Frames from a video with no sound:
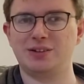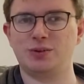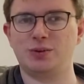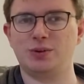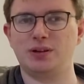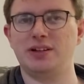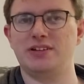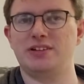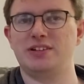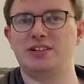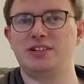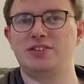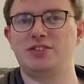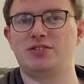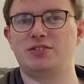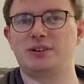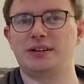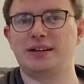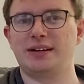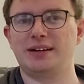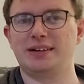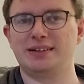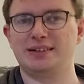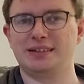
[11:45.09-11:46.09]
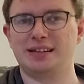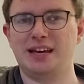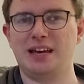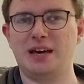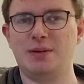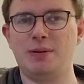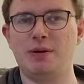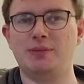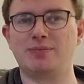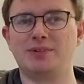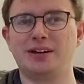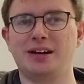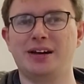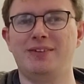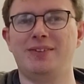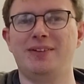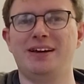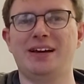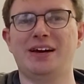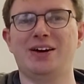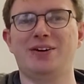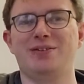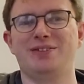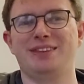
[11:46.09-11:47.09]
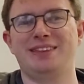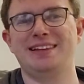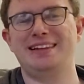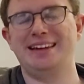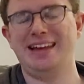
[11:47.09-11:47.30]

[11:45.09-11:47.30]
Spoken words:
Quality Street and keep them going over the